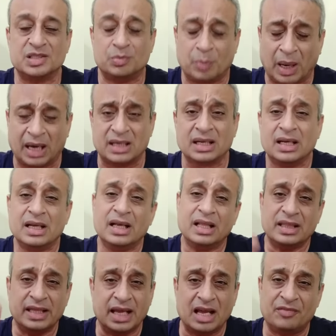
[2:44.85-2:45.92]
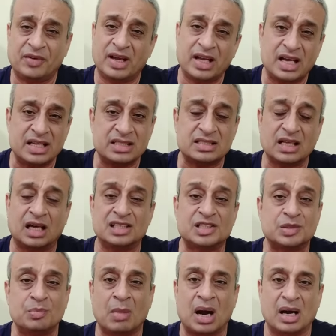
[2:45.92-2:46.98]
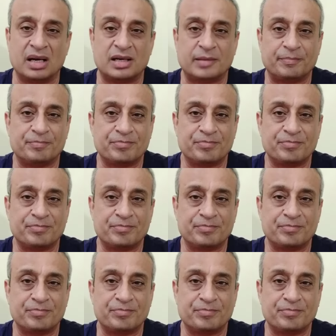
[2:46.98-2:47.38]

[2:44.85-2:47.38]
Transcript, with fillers: But the FIIs are smart.